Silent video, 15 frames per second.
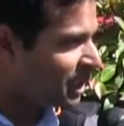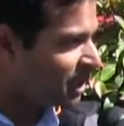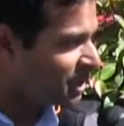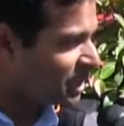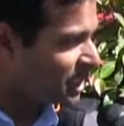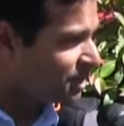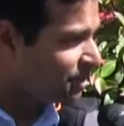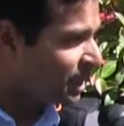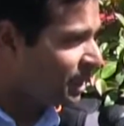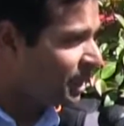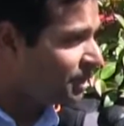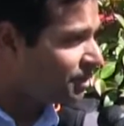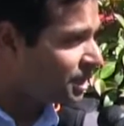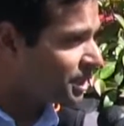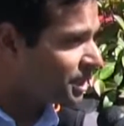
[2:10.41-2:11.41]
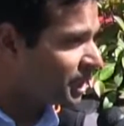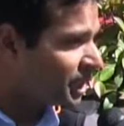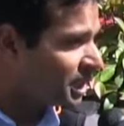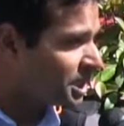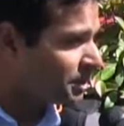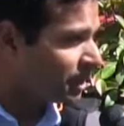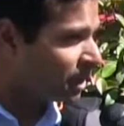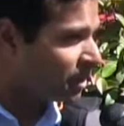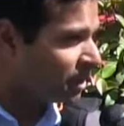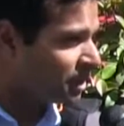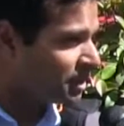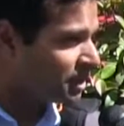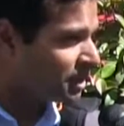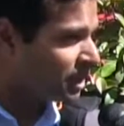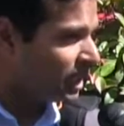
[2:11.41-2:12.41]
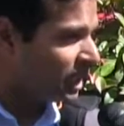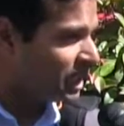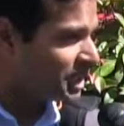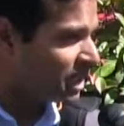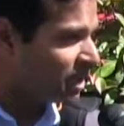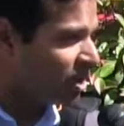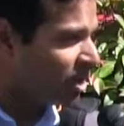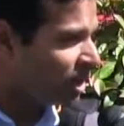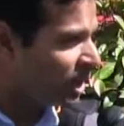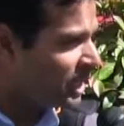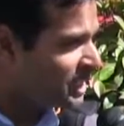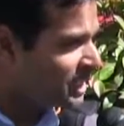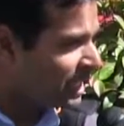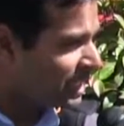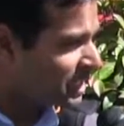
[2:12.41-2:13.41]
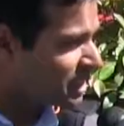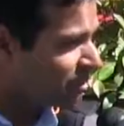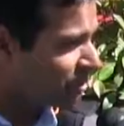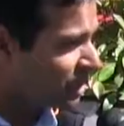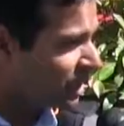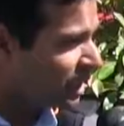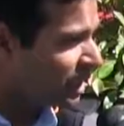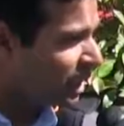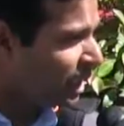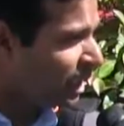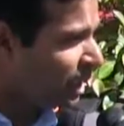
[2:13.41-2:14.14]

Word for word: ThousandEyes very interesting is because as an online SaaS company